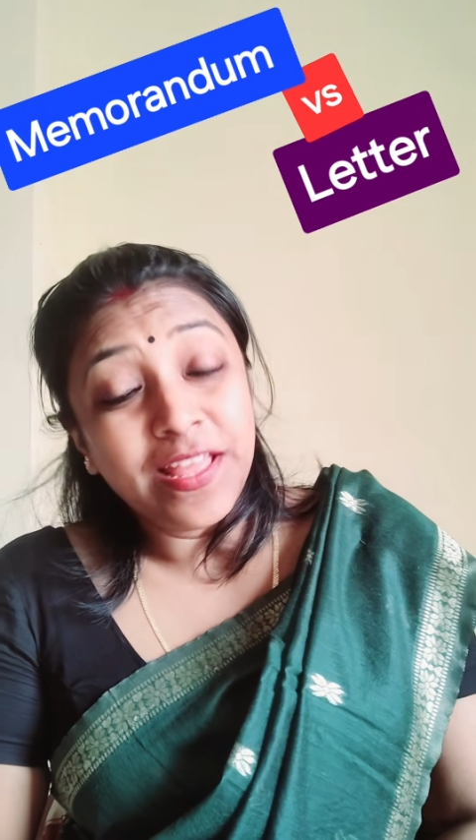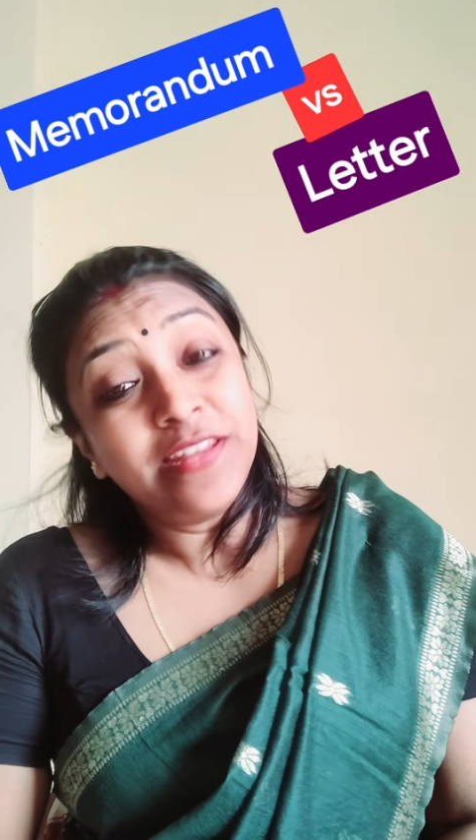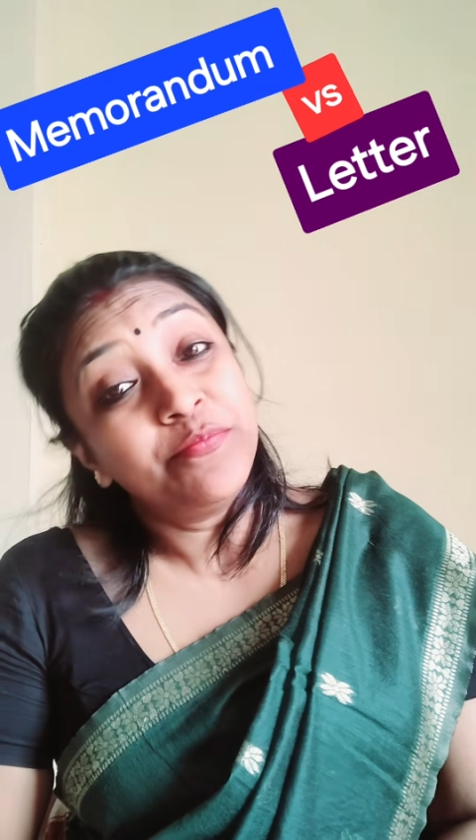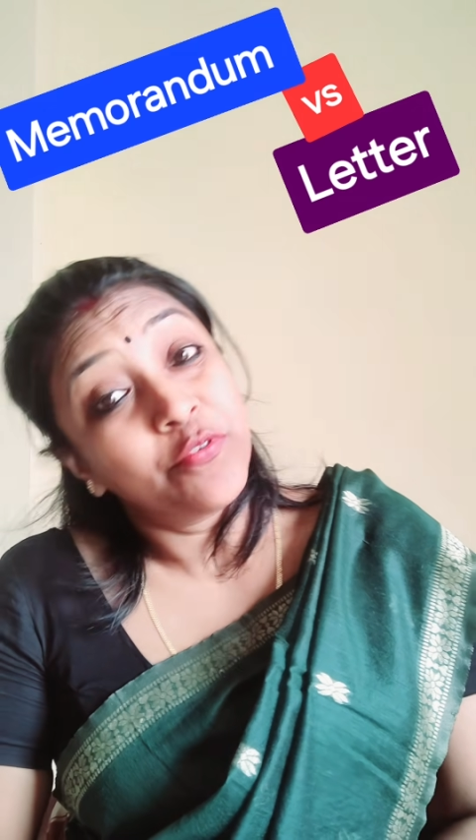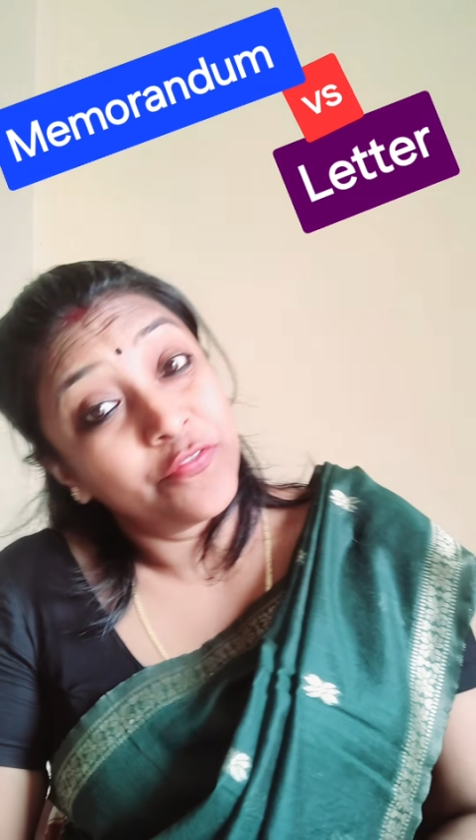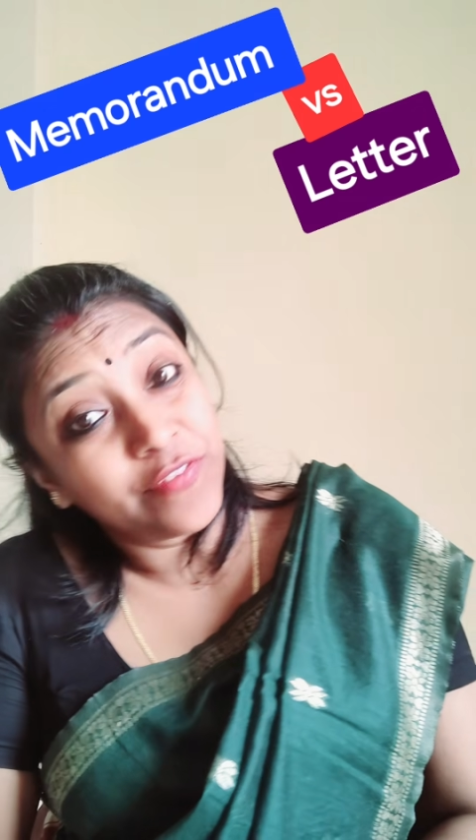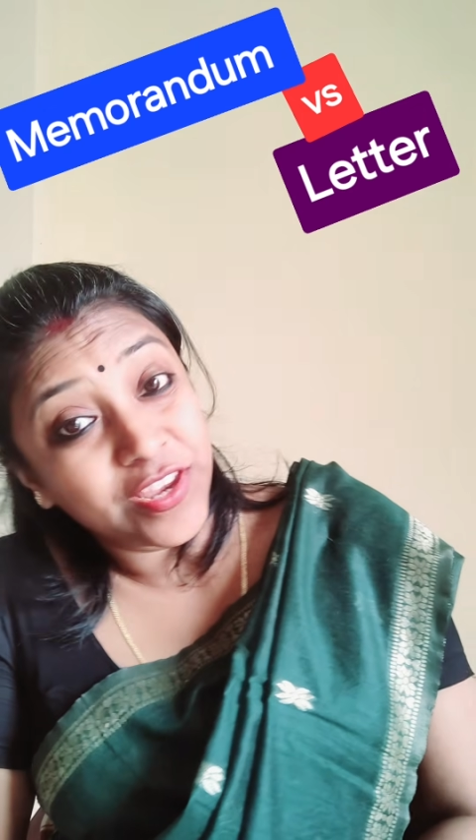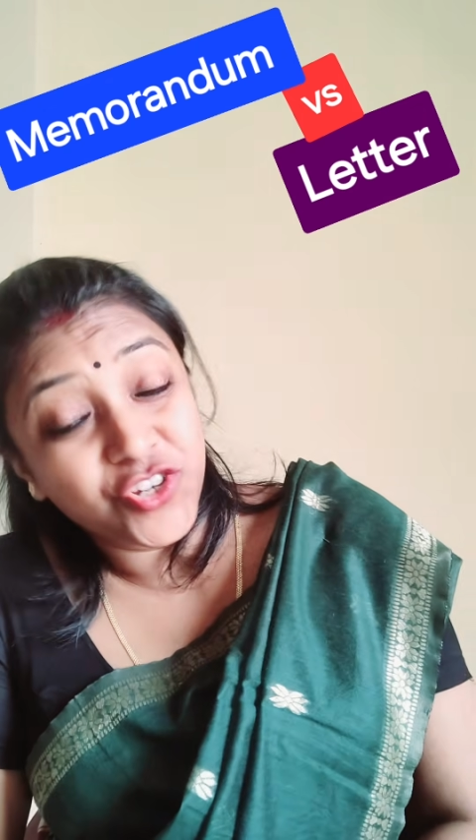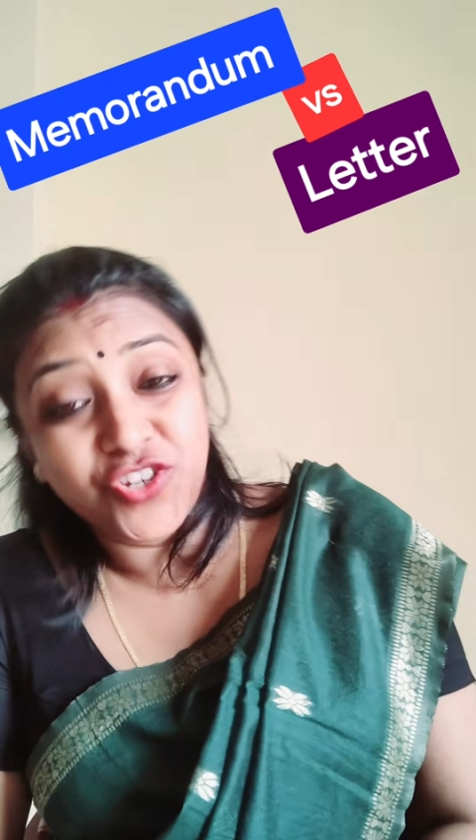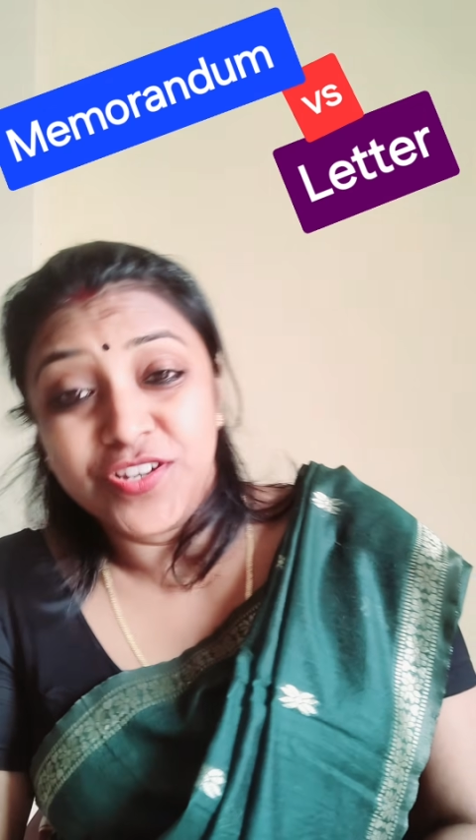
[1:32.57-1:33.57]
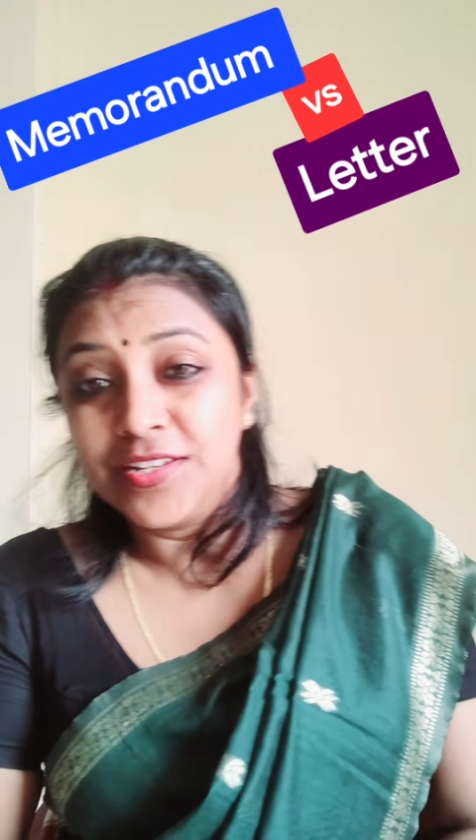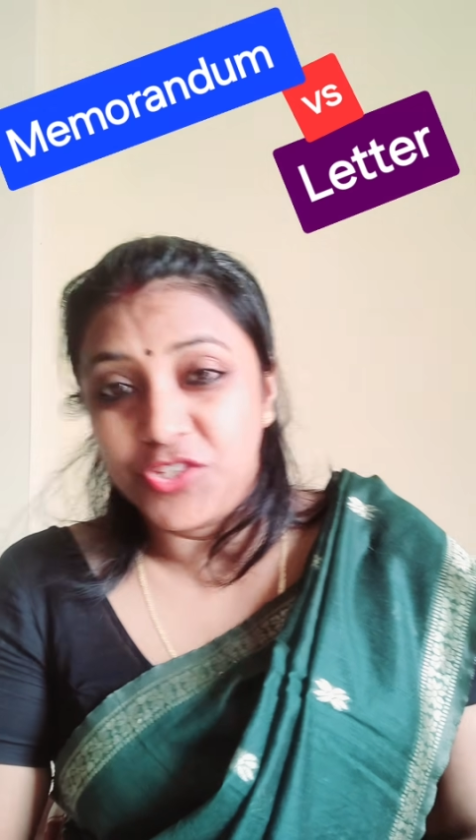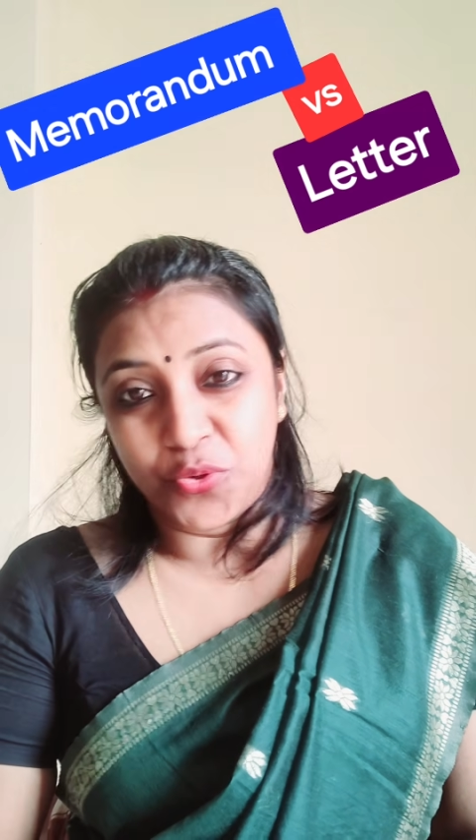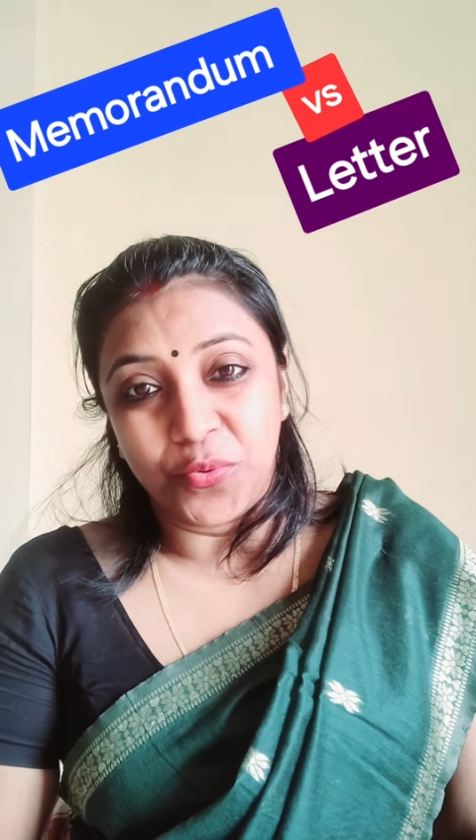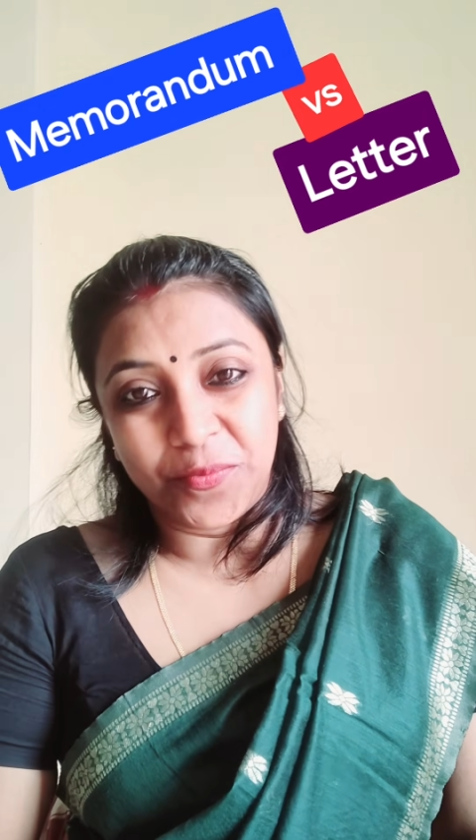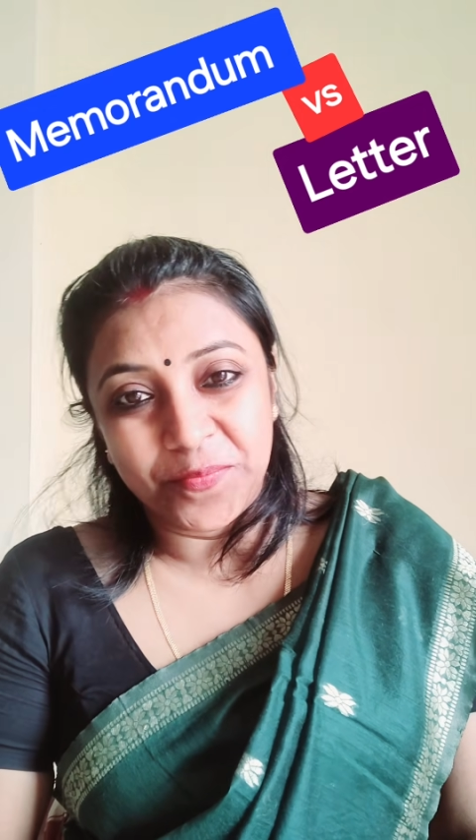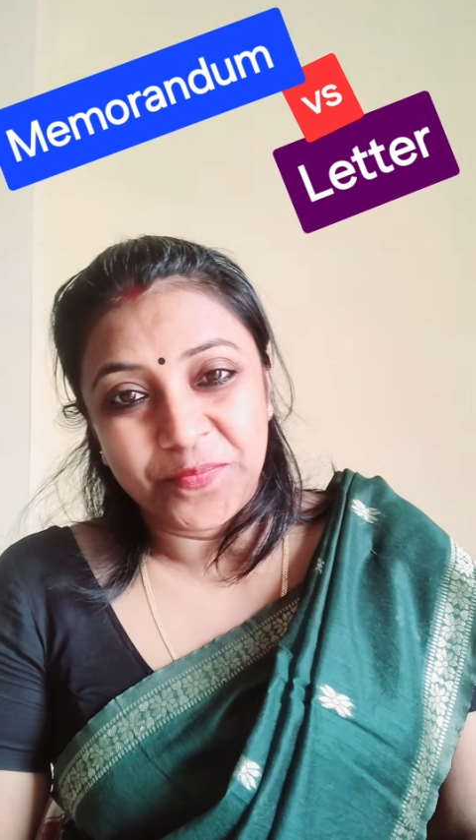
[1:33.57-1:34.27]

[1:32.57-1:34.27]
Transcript: and a professional tone.